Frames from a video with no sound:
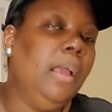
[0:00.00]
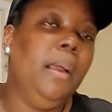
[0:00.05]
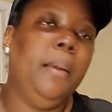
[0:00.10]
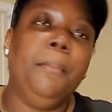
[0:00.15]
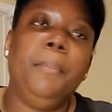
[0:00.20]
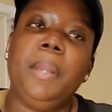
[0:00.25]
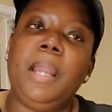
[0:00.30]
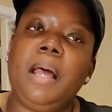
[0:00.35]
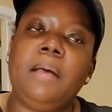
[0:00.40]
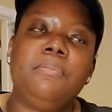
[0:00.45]

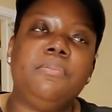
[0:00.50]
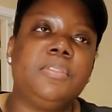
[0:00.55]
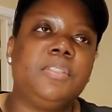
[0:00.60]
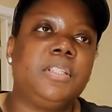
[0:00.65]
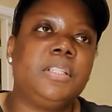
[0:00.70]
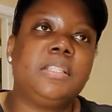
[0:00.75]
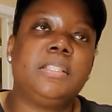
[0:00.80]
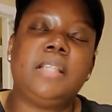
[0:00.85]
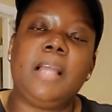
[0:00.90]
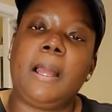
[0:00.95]
But I was
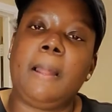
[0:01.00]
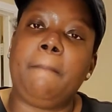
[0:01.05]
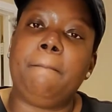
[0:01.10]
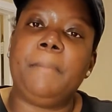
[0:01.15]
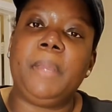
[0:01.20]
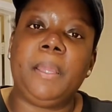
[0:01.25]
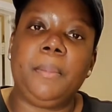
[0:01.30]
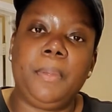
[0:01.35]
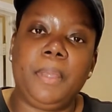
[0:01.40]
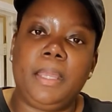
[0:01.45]
just like,
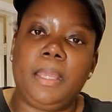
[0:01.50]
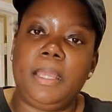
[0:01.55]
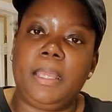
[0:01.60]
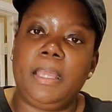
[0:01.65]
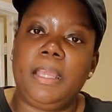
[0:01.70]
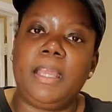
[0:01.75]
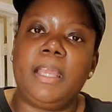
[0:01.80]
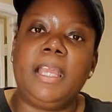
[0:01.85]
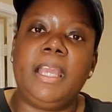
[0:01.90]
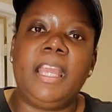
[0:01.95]

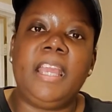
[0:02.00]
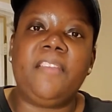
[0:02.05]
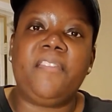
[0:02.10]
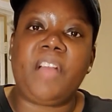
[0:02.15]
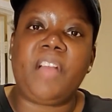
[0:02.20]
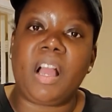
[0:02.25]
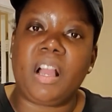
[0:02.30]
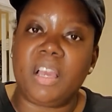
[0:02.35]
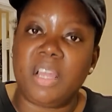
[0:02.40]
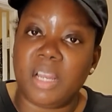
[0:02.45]
baby, if
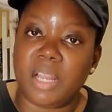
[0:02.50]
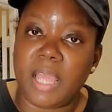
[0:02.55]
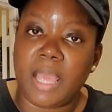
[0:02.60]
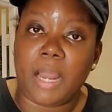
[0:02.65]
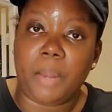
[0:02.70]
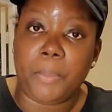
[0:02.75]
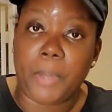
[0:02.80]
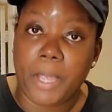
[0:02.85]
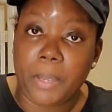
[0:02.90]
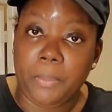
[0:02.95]
I could have
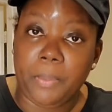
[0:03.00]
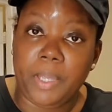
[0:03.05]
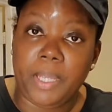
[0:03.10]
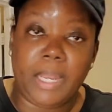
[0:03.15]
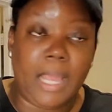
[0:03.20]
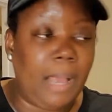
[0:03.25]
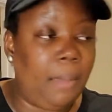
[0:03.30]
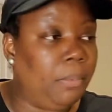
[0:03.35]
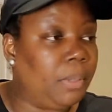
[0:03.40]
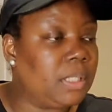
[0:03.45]
got away with it,
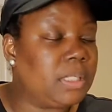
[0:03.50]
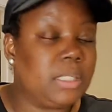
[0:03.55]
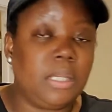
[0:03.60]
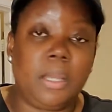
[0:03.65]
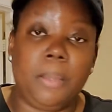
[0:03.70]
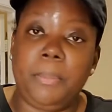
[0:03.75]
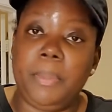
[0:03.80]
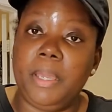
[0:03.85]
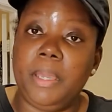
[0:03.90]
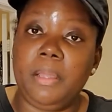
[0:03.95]
I would have took
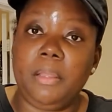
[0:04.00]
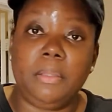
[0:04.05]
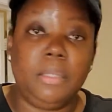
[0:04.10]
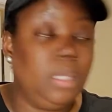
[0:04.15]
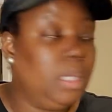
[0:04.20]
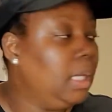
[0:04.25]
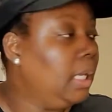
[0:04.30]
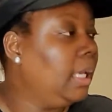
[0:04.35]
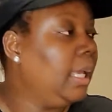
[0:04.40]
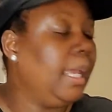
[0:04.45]
a belt
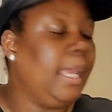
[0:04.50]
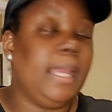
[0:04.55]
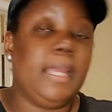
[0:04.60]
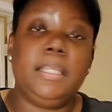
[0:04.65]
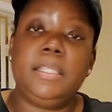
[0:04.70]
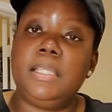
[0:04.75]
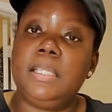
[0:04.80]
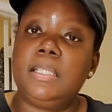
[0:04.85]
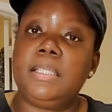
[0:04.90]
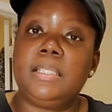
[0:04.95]

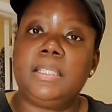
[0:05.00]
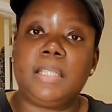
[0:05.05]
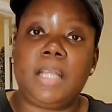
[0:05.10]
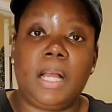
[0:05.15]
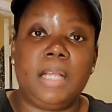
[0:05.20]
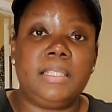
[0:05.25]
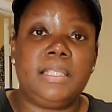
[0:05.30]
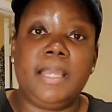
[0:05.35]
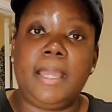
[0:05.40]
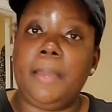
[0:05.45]
and just
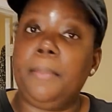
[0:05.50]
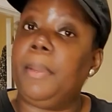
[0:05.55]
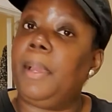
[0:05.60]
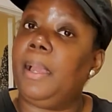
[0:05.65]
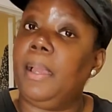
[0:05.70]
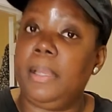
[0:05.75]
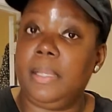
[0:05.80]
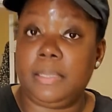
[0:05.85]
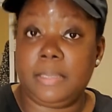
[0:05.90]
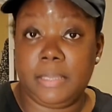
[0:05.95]
started tearing
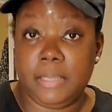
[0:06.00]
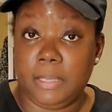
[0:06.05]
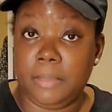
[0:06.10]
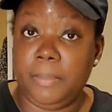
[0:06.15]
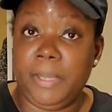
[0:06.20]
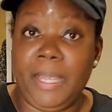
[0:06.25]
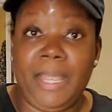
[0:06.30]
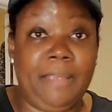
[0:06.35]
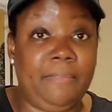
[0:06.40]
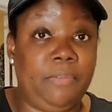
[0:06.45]
behinds
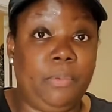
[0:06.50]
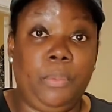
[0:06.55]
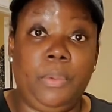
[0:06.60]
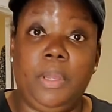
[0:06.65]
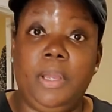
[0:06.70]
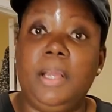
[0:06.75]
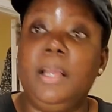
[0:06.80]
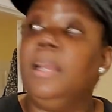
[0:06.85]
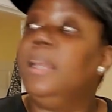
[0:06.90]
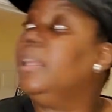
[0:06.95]
up
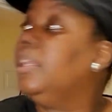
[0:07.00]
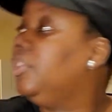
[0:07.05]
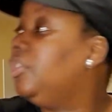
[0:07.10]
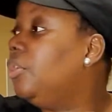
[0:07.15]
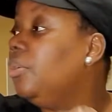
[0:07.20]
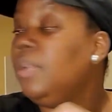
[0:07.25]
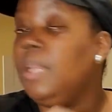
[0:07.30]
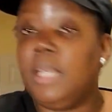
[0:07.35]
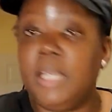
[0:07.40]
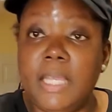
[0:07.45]
everywhere.
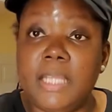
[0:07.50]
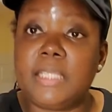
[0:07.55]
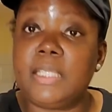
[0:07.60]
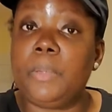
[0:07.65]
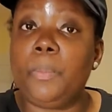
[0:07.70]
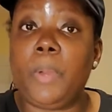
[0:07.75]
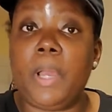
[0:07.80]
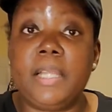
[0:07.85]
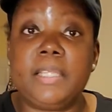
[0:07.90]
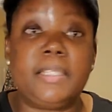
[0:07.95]
You need to get
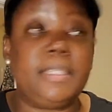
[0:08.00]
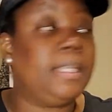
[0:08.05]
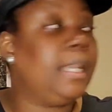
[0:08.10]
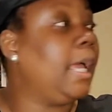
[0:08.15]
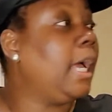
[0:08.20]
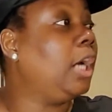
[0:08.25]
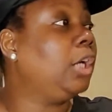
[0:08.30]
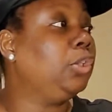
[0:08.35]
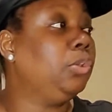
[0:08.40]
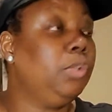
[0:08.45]
somewhere and sit
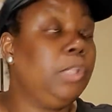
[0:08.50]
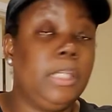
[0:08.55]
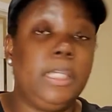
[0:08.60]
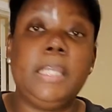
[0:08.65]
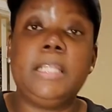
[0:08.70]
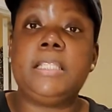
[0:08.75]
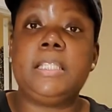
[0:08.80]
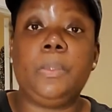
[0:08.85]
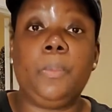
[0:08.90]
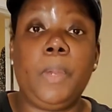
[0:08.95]
down. You need to
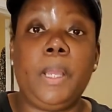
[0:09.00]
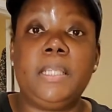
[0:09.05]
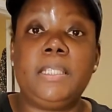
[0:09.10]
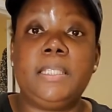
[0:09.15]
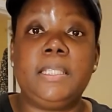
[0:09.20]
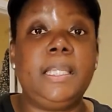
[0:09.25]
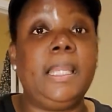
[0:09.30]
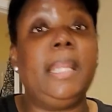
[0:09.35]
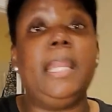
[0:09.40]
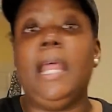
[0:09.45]
get somewhere and
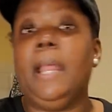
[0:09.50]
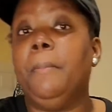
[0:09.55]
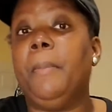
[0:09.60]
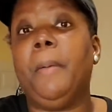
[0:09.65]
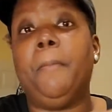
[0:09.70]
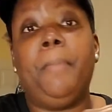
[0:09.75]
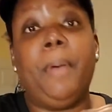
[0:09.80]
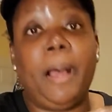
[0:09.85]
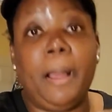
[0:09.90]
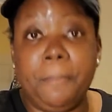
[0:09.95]
sit down. I'm
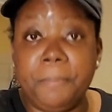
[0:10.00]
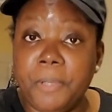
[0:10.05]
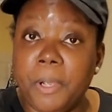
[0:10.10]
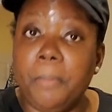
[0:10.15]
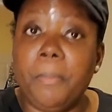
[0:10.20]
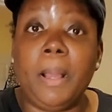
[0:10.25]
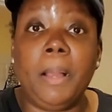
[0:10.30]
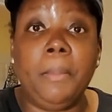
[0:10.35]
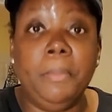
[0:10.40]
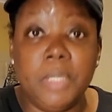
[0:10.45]
gonna pop your
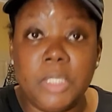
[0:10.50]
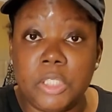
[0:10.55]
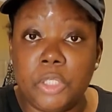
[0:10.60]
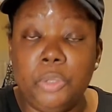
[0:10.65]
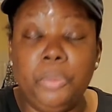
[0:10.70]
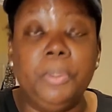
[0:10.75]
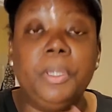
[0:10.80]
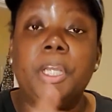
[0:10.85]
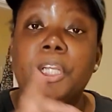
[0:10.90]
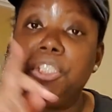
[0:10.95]
mama
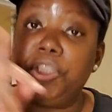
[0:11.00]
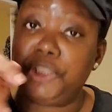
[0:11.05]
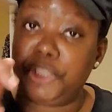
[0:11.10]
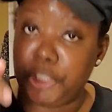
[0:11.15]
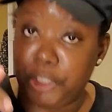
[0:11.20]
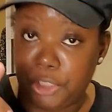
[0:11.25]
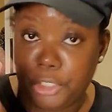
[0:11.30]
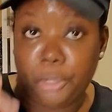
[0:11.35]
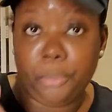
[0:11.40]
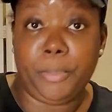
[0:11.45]
too because she
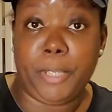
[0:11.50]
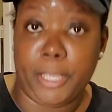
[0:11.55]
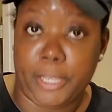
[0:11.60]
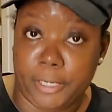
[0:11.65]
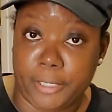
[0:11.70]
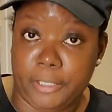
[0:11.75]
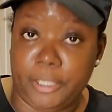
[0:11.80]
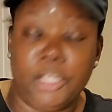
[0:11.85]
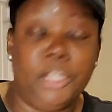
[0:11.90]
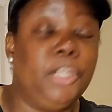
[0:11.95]
know
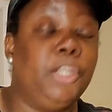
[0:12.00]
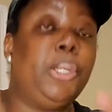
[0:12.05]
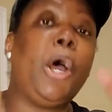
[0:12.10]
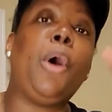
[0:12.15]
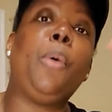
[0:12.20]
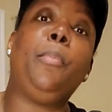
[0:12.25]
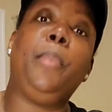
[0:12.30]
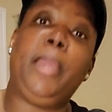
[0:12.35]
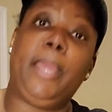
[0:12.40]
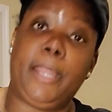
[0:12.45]
better.
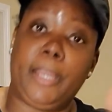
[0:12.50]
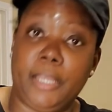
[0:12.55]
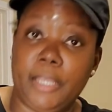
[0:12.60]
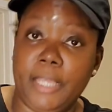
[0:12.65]
Know better.